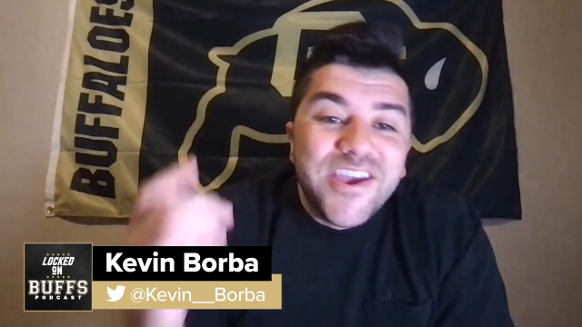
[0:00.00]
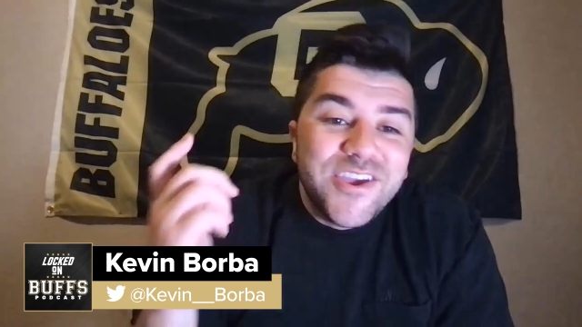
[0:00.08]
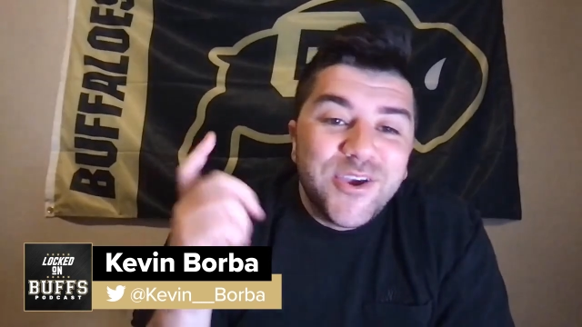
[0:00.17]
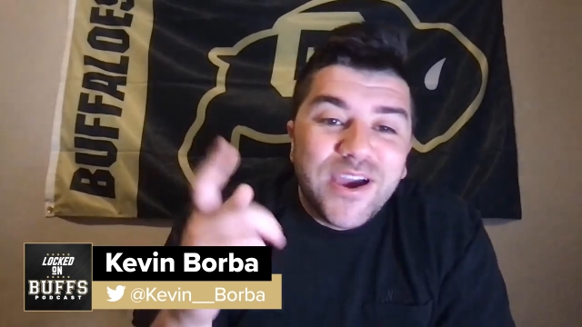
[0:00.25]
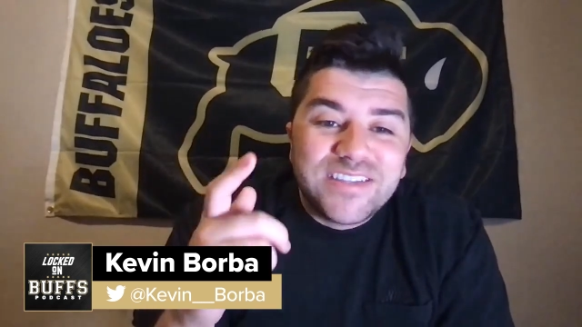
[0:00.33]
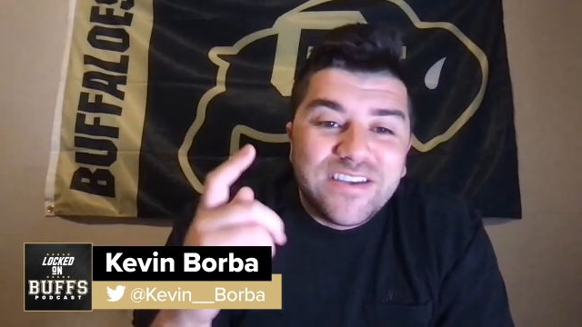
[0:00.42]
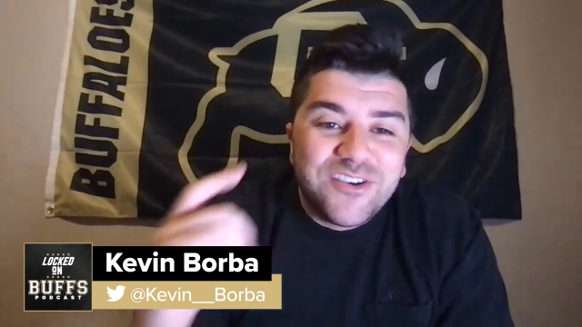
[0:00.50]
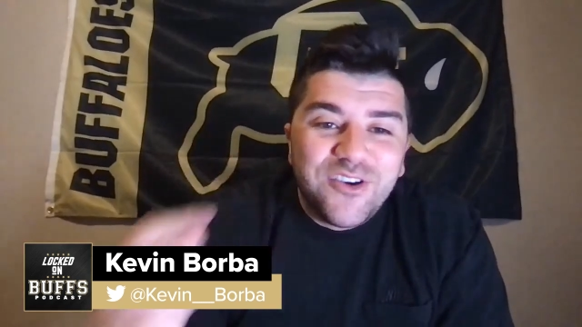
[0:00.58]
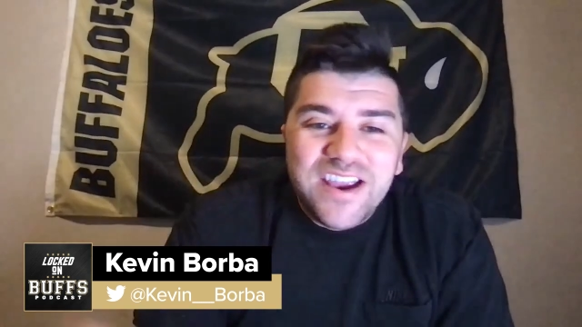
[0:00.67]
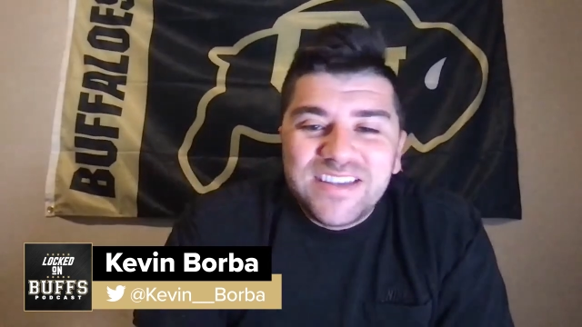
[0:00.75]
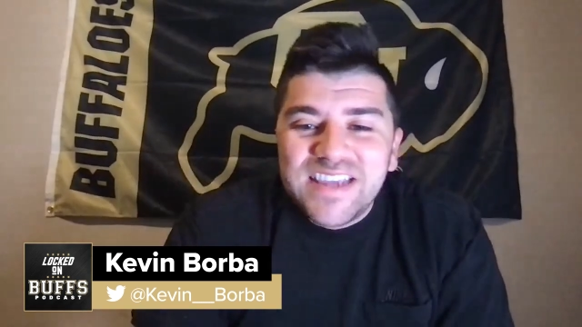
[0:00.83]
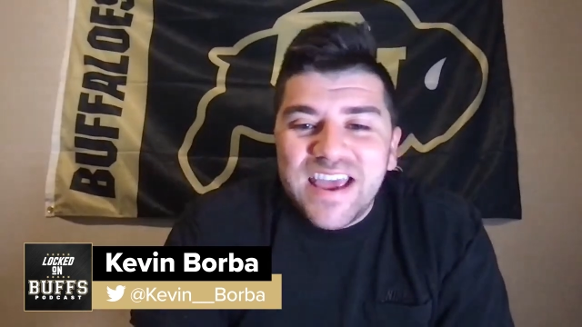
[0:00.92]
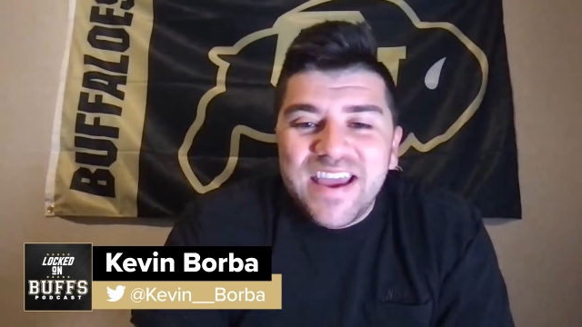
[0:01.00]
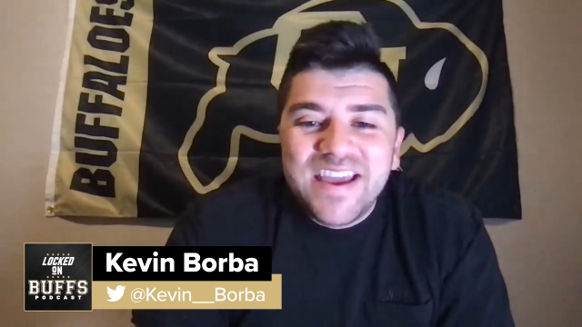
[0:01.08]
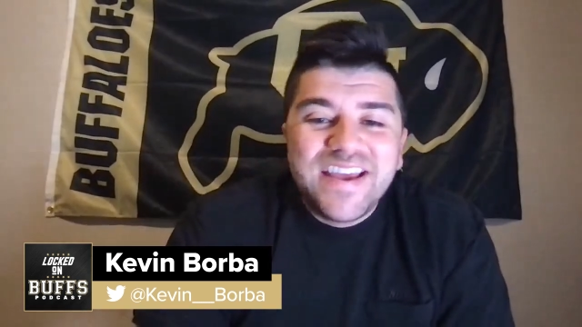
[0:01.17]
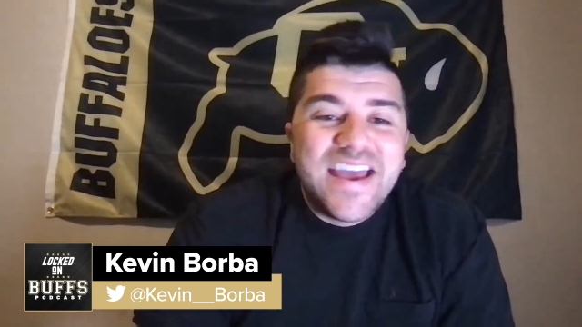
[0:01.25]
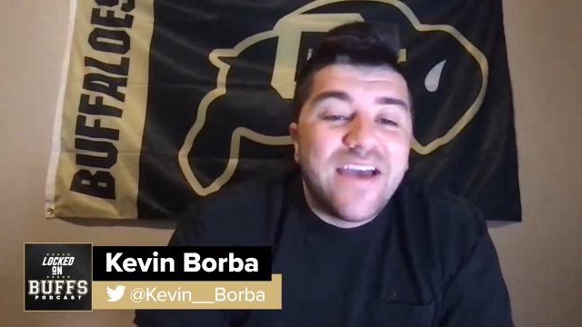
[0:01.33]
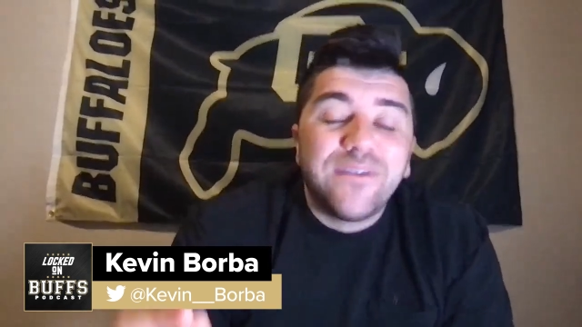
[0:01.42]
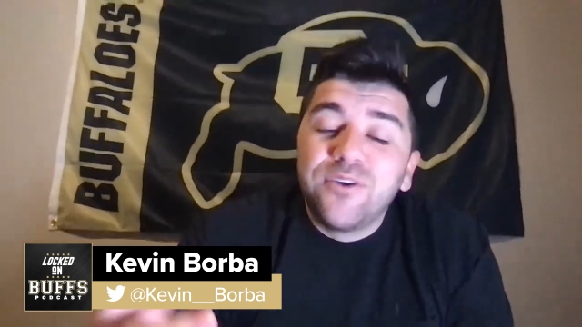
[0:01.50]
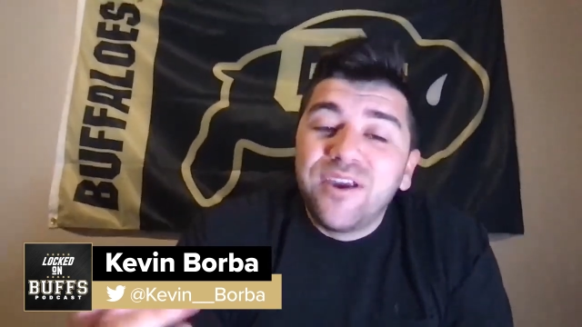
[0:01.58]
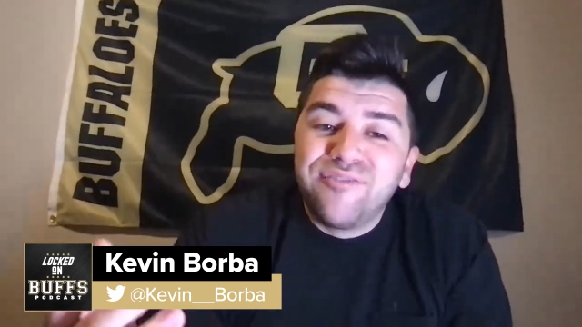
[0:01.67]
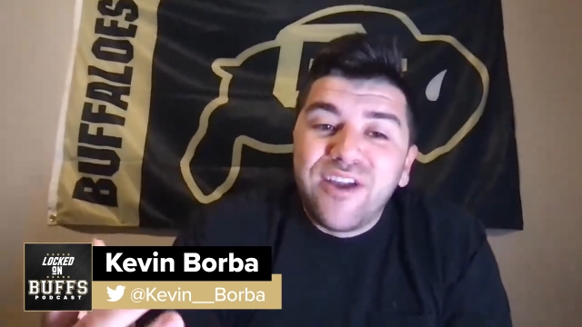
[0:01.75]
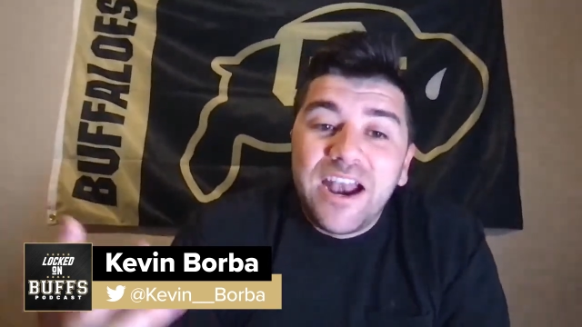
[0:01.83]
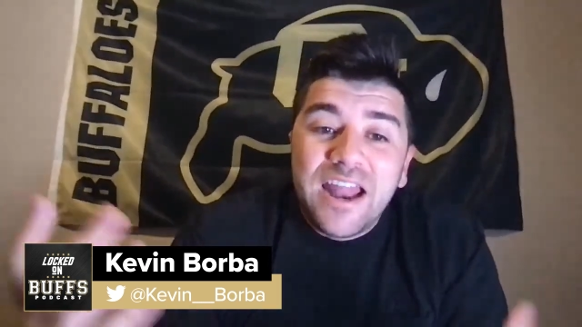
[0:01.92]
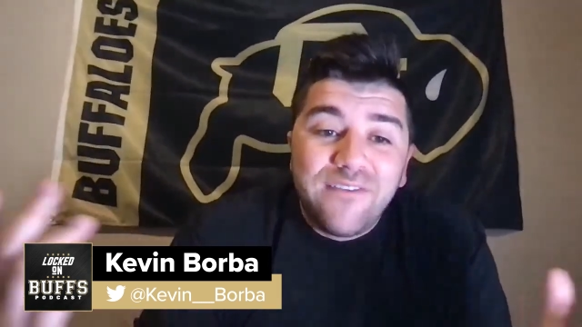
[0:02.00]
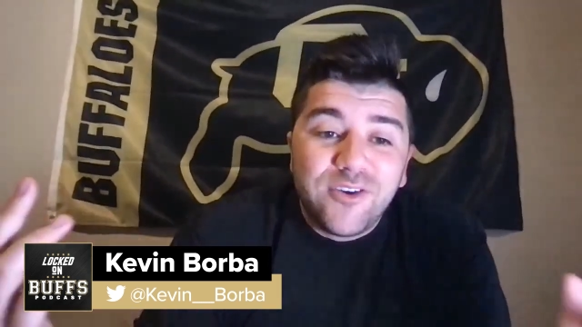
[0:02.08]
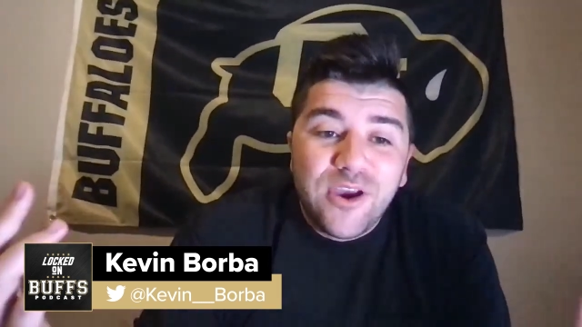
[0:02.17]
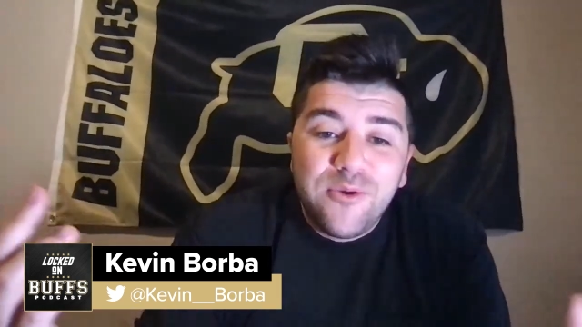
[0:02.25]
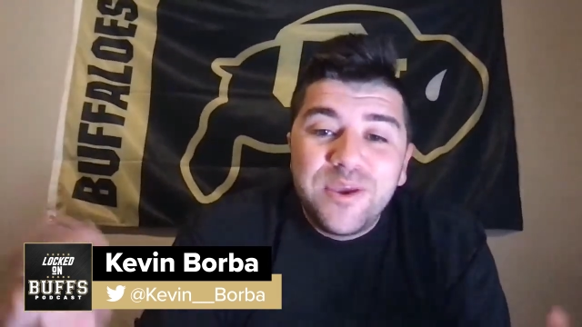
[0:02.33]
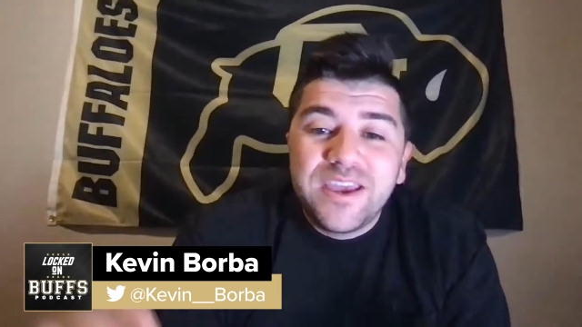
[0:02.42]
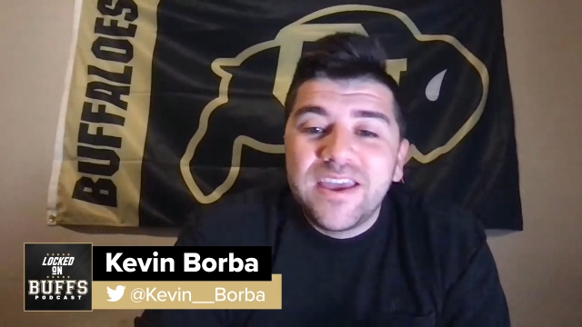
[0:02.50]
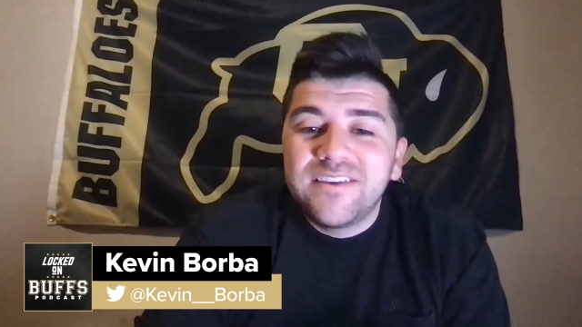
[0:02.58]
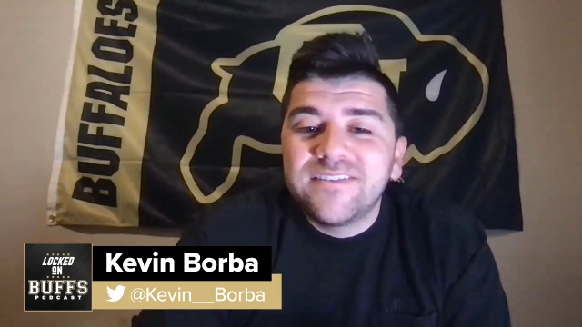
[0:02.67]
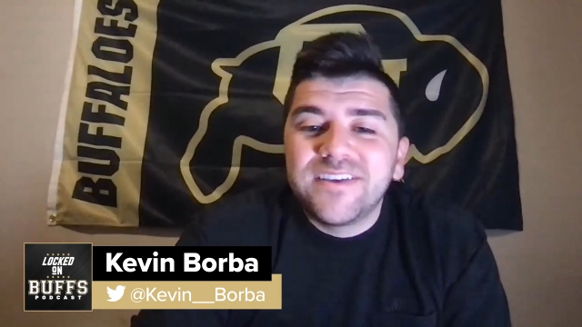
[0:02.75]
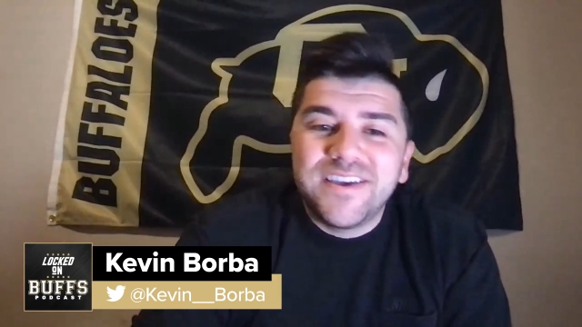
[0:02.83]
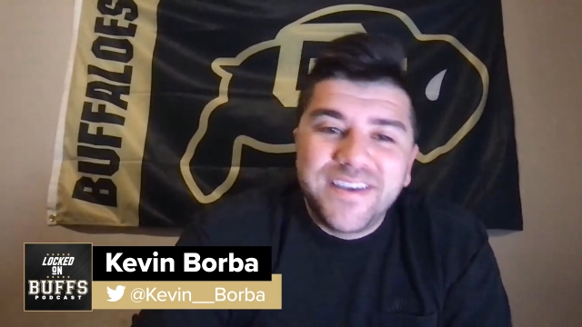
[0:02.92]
You guys have a great day. Have a great Friday. Have a great weekend.